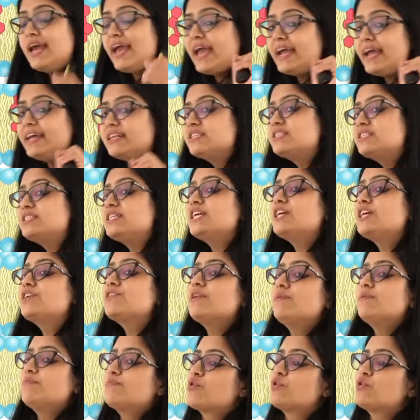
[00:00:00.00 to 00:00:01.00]

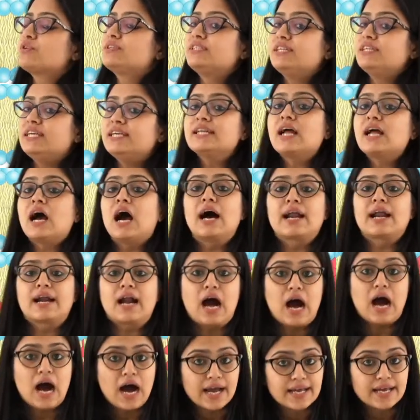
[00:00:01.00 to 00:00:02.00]
integral protein
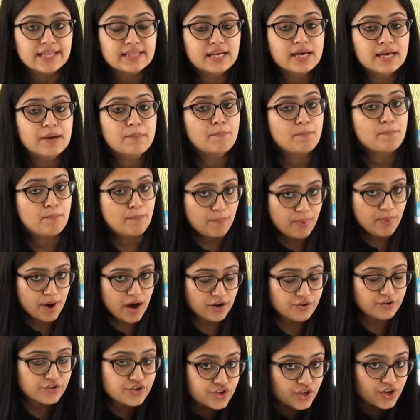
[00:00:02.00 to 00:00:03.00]
are either
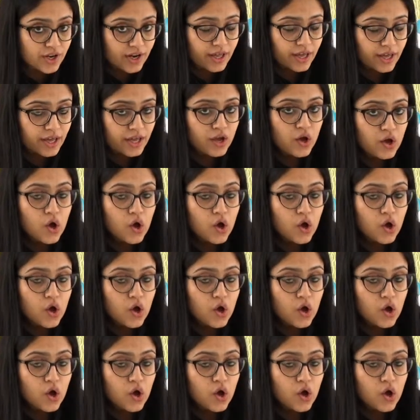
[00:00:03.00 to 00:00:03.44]
partially